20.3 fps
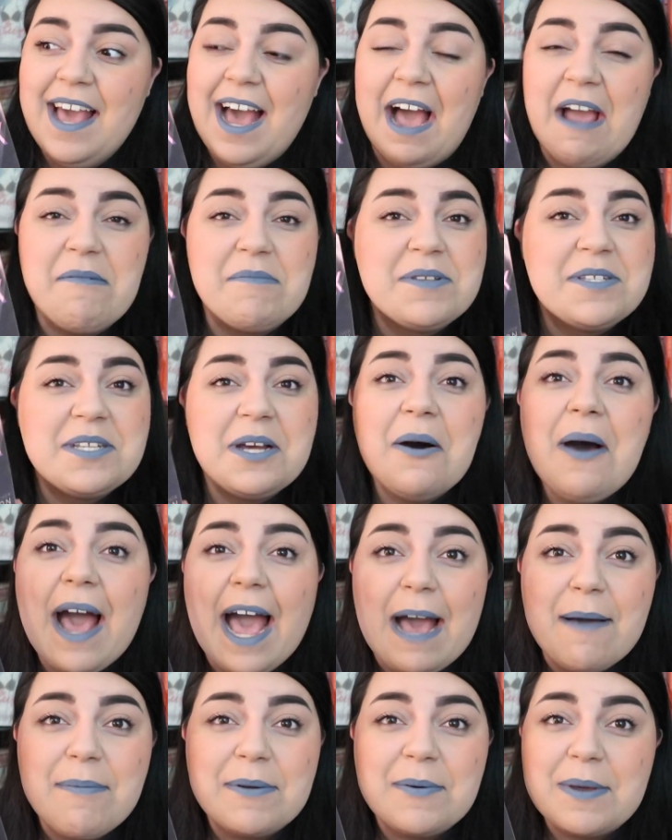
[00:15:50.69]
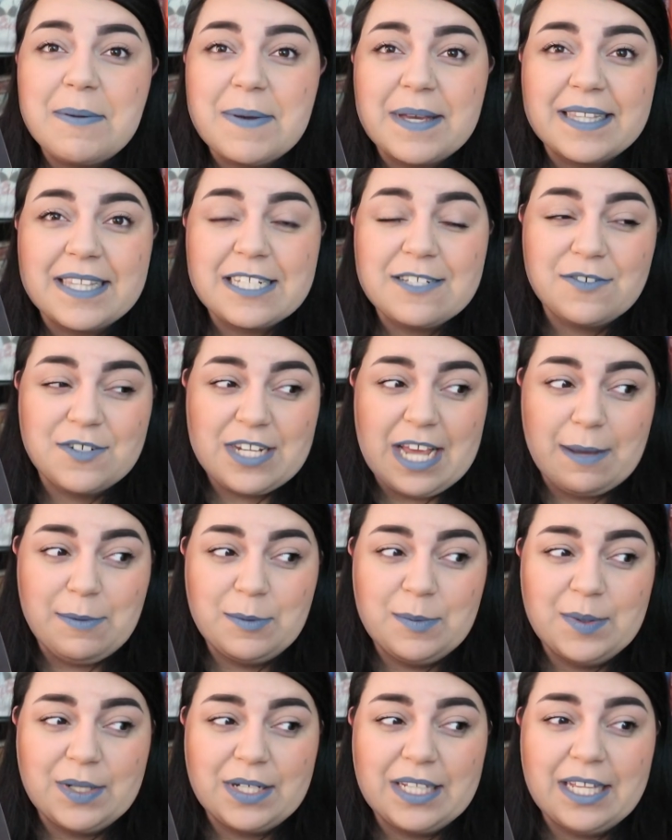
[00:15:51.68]
I'm so happy we picked this for
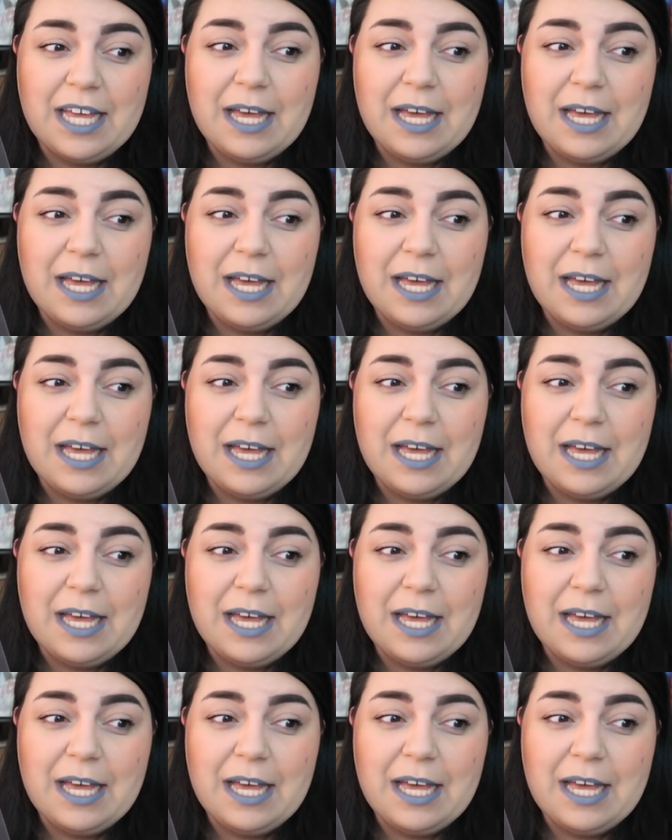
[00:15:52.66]
Taboo Book